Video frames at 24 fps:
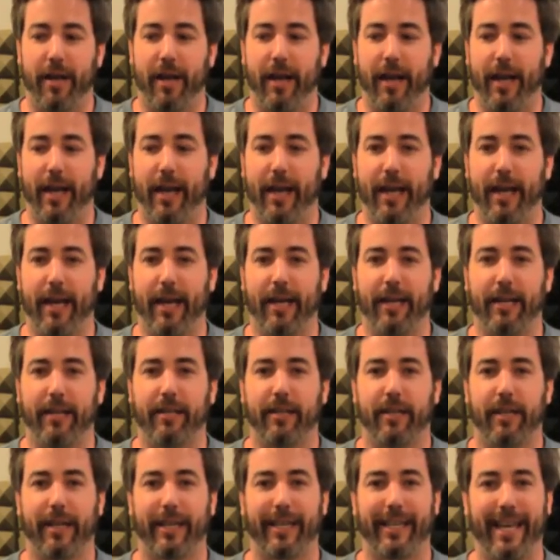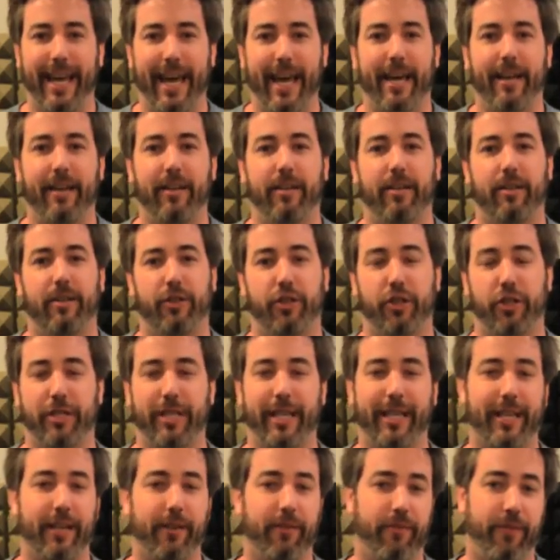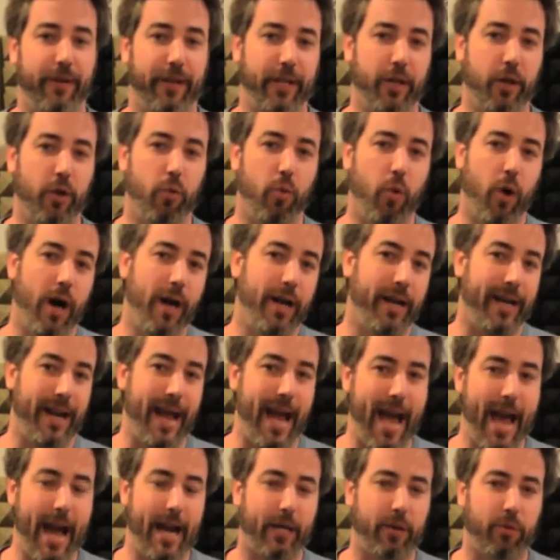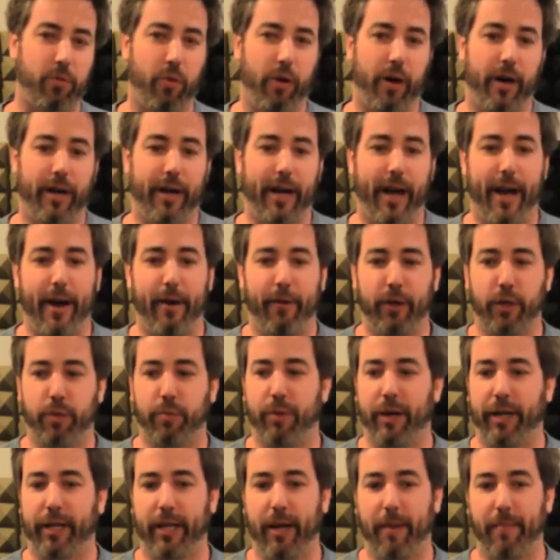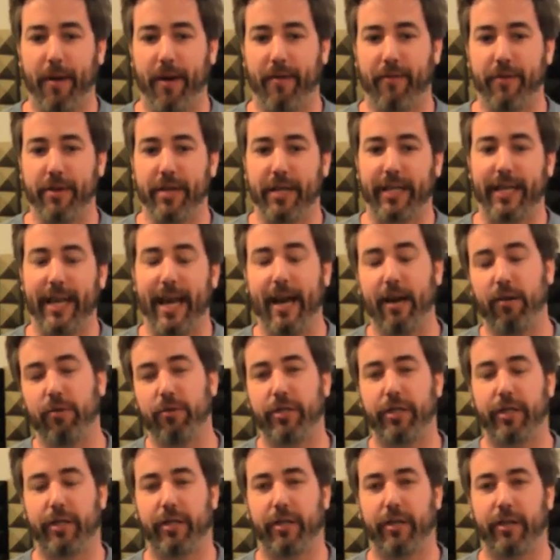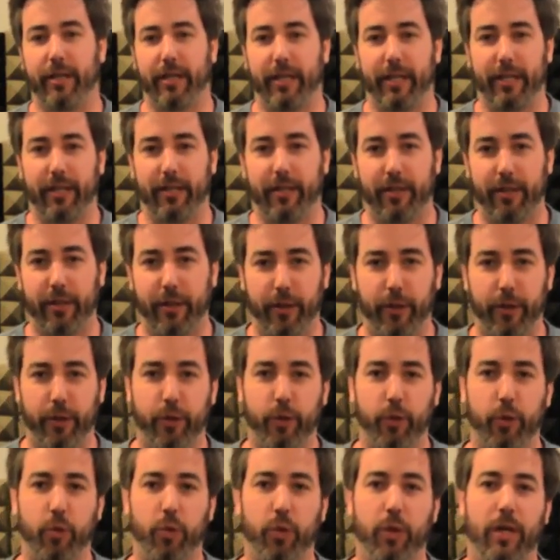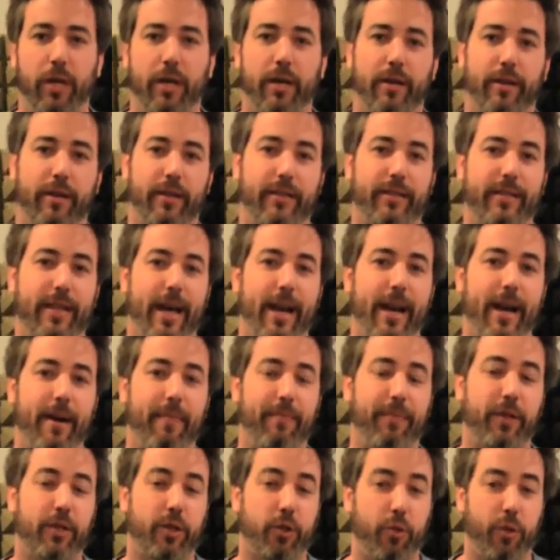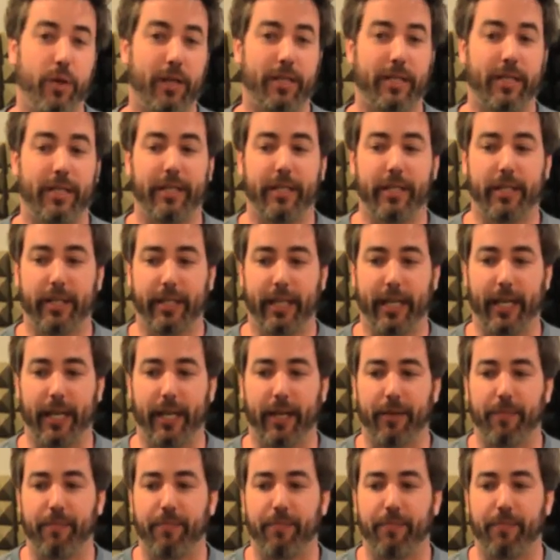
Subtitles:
And again, just like in Video 1 and Act 1, I always break up every encounter into the setup, the twist, and the lead.